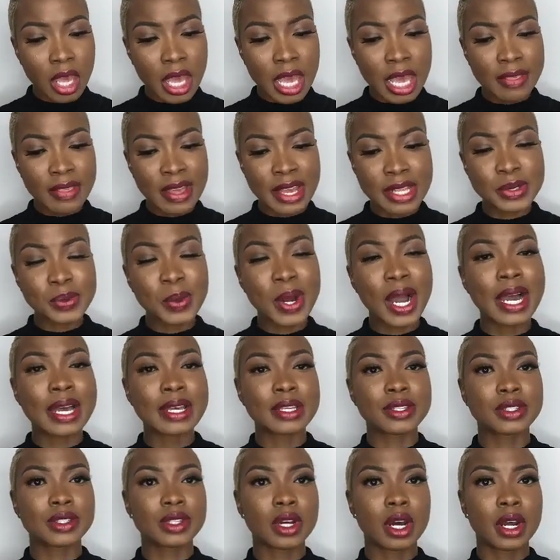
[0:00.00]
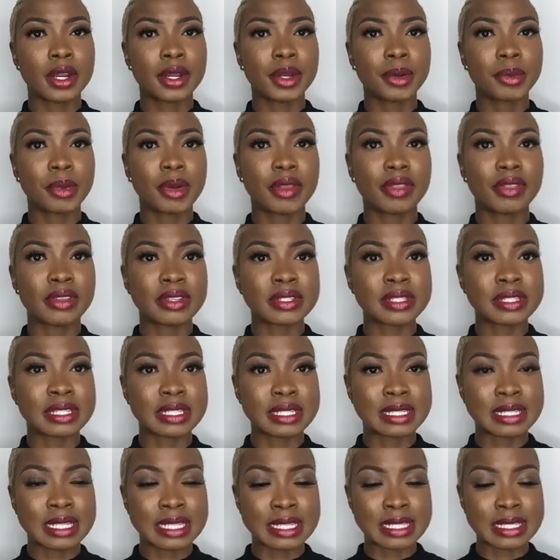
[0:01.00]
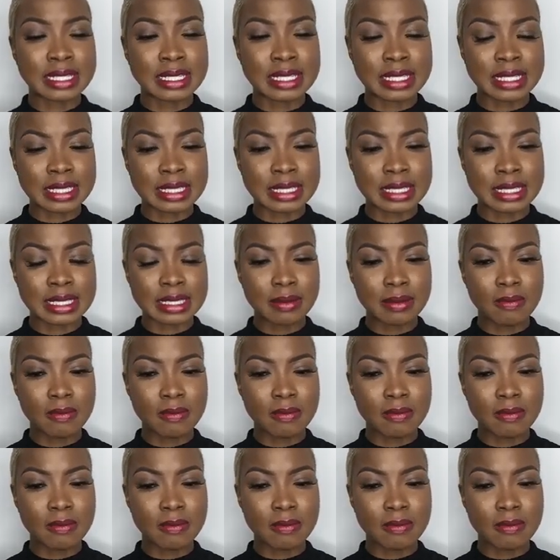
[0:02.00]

And that's why I started with the statistics.